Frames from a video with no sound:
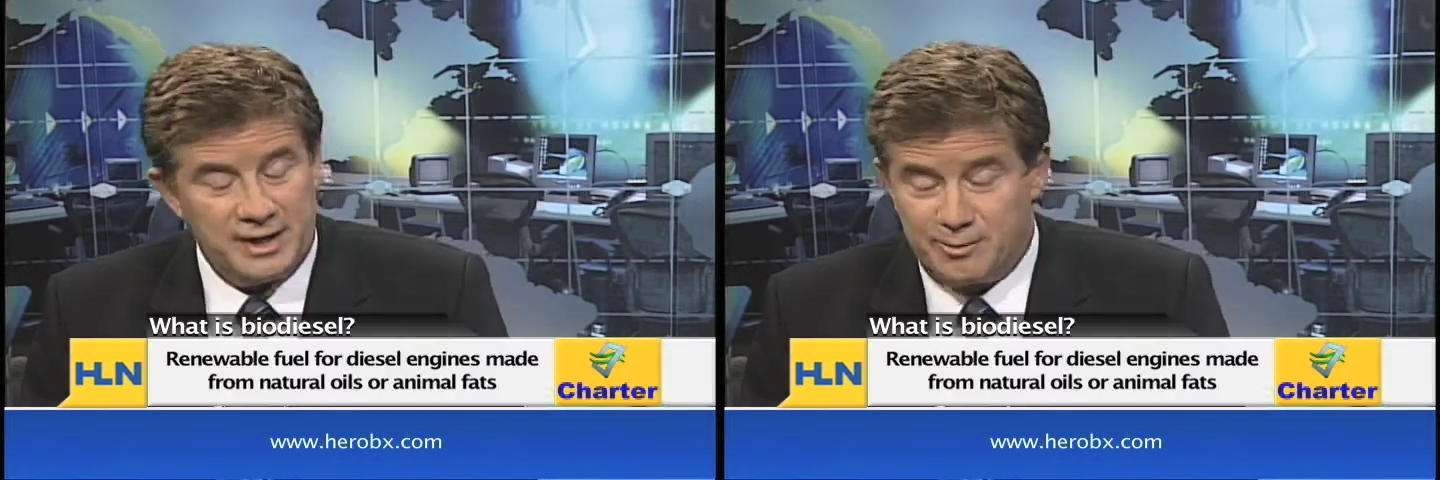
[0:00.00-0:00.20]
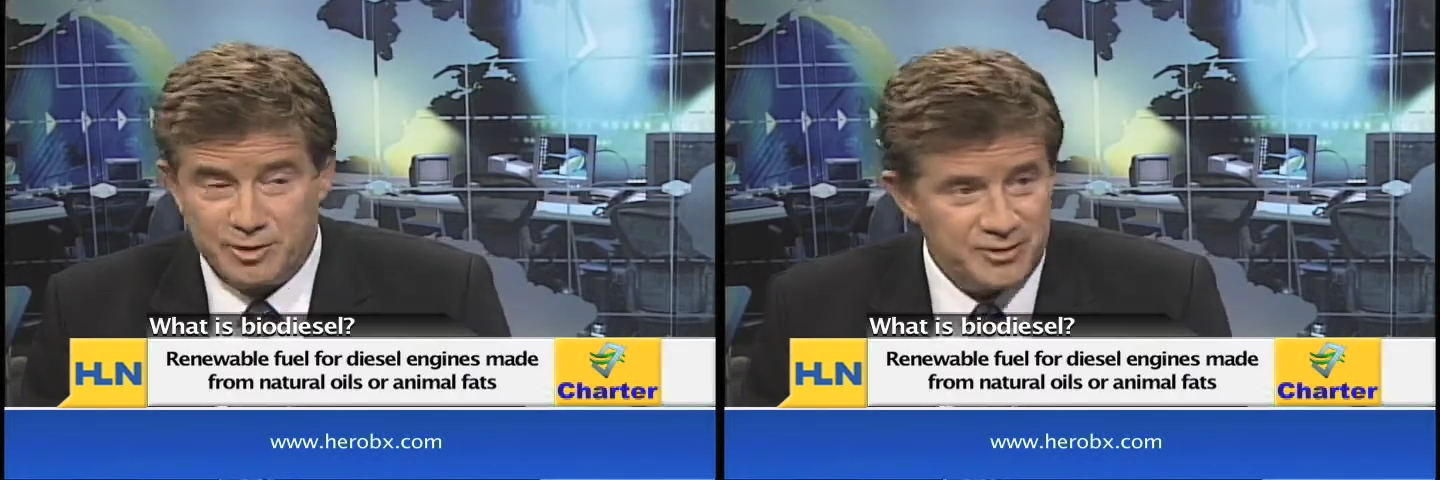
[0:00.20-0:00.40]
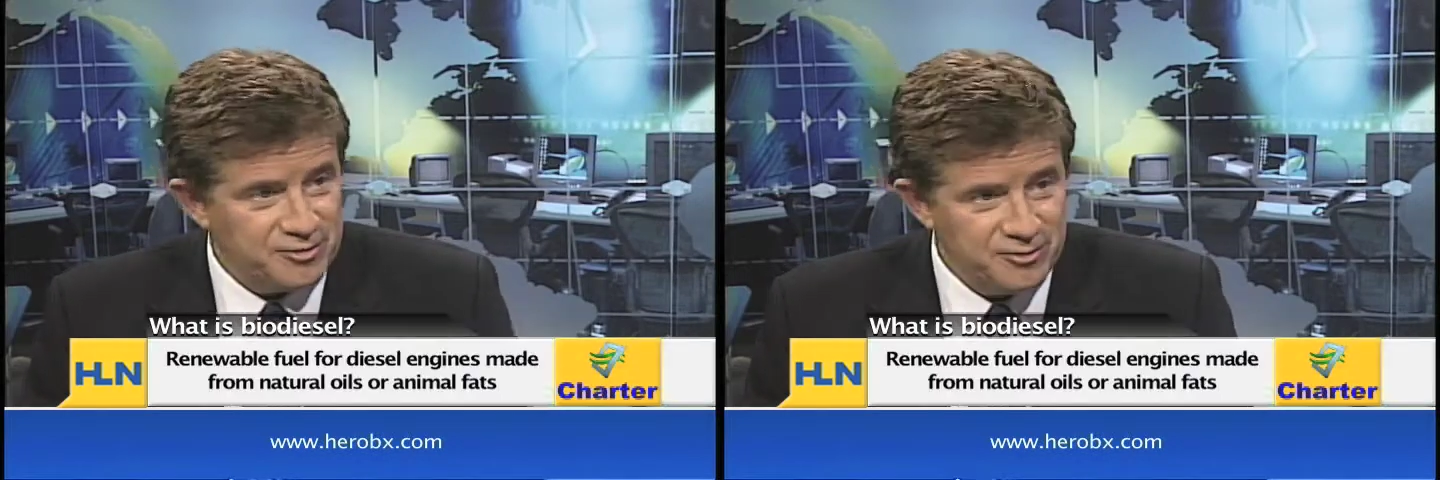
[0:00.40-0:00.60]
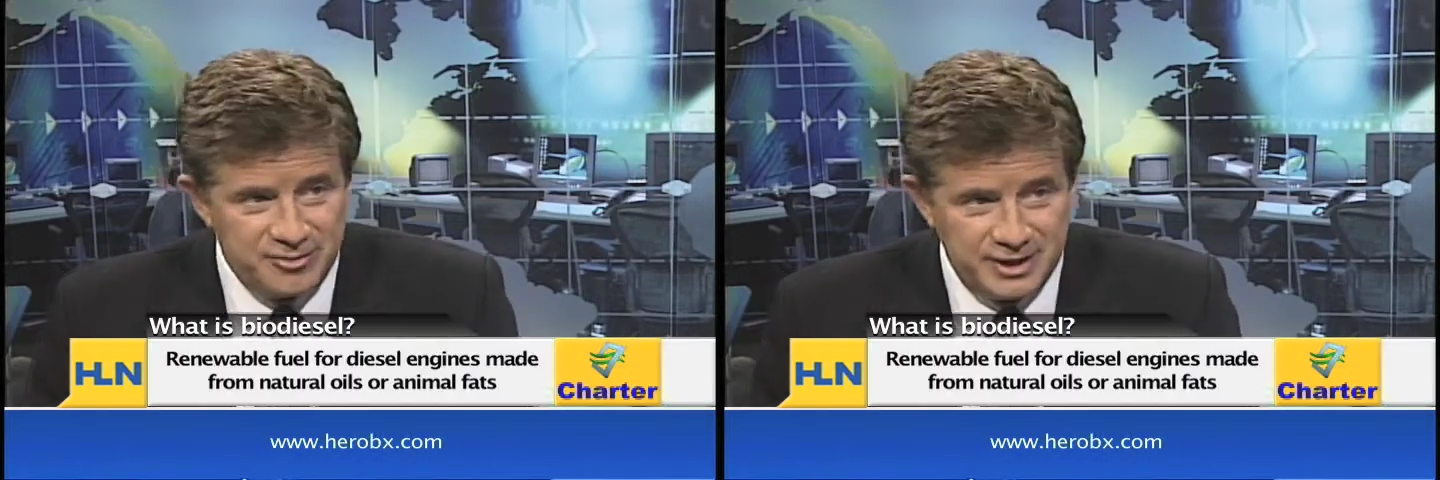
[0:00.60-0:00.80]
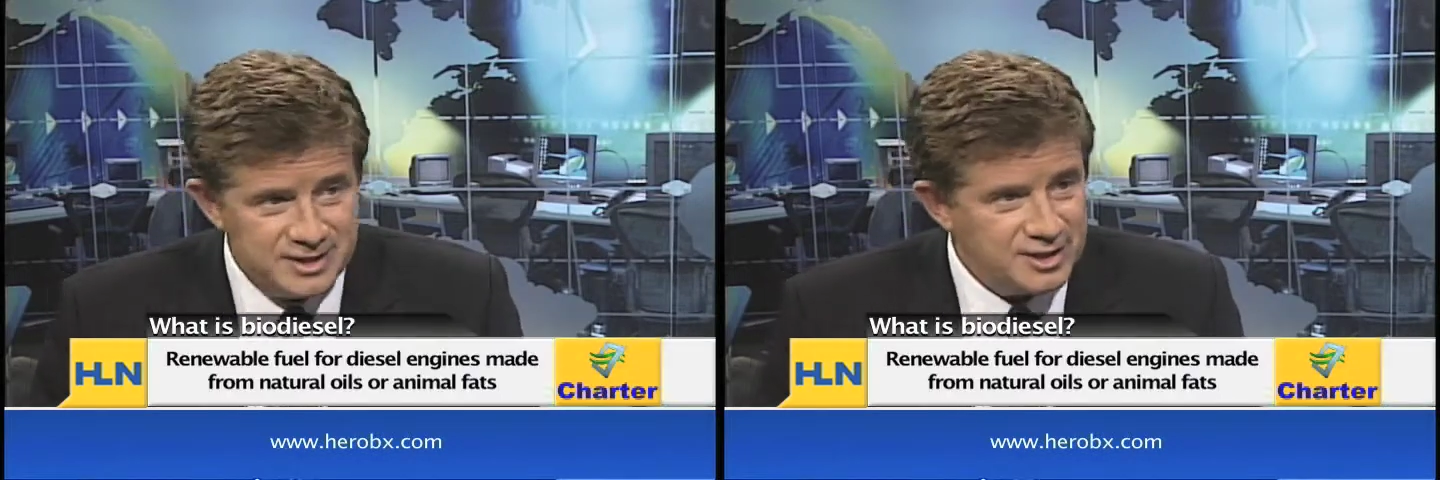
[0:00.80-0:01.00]
number of different
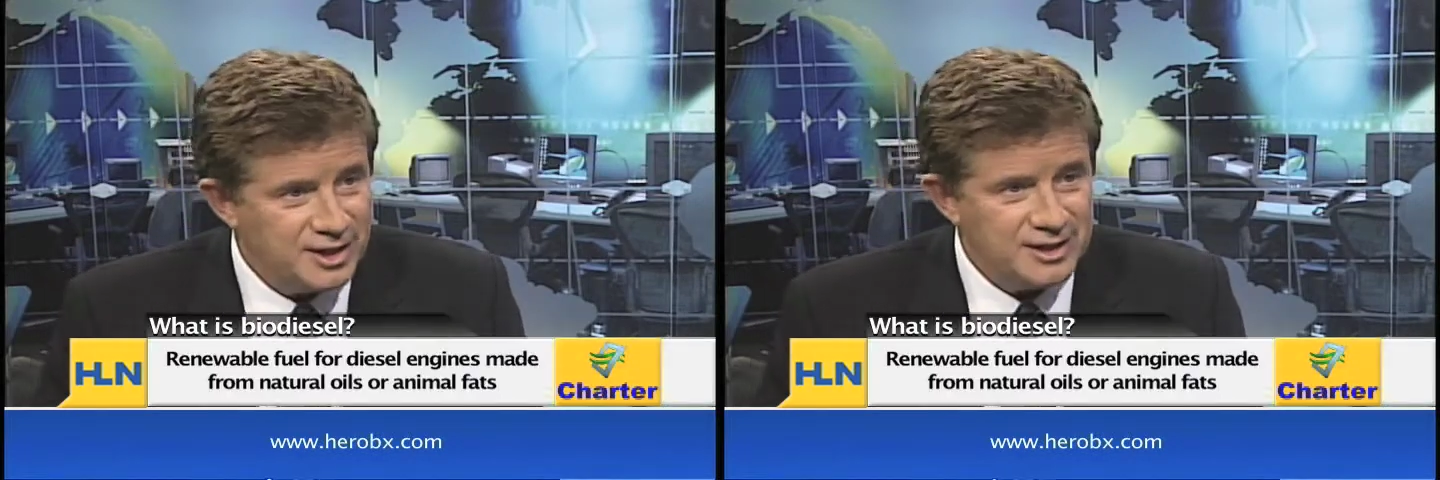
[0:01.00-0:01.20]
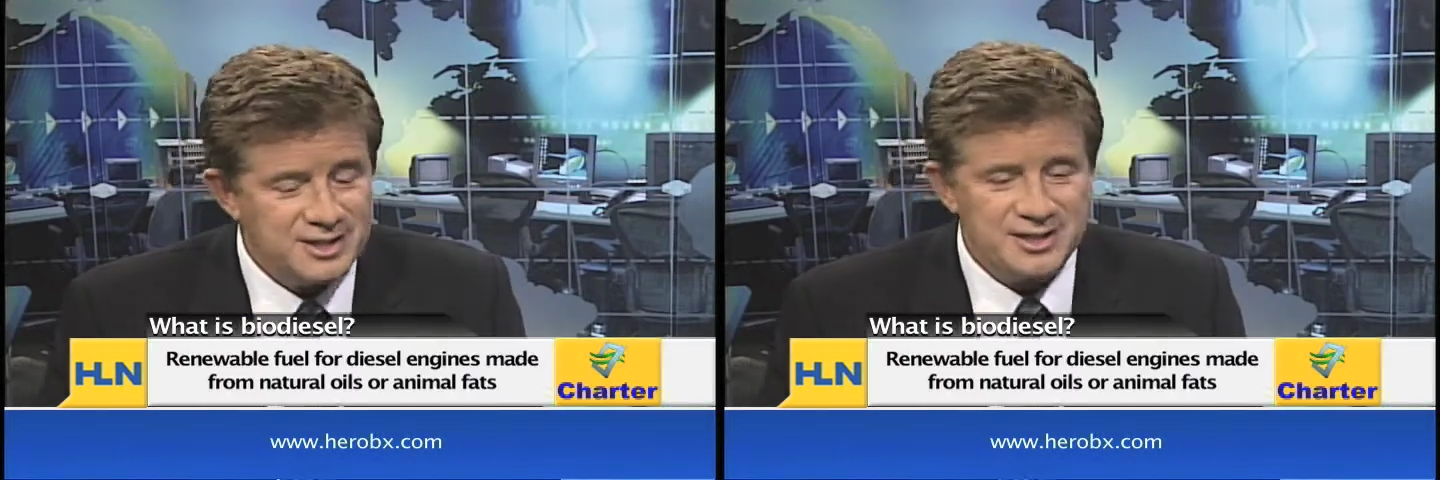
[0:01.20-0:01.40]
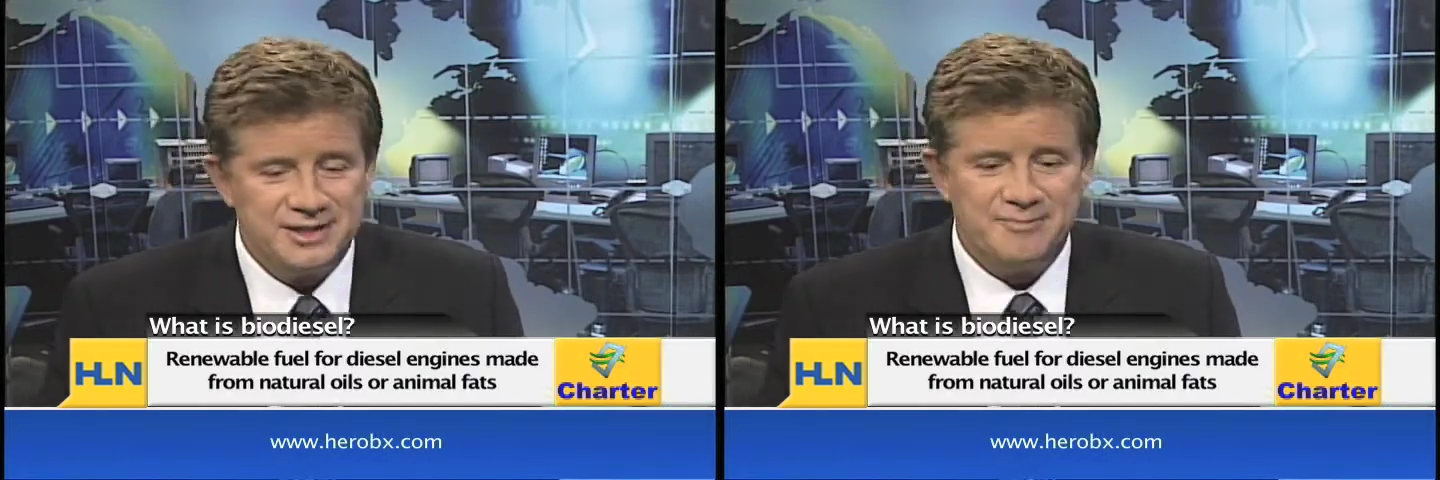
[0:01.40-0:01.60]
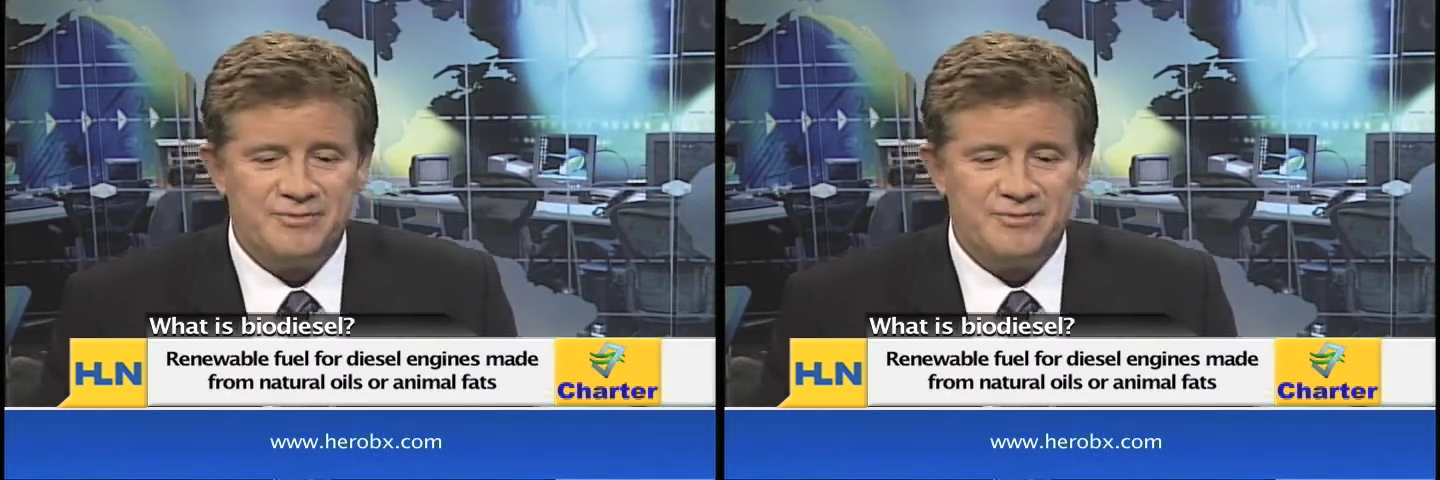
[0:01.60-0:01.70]
feedstocks,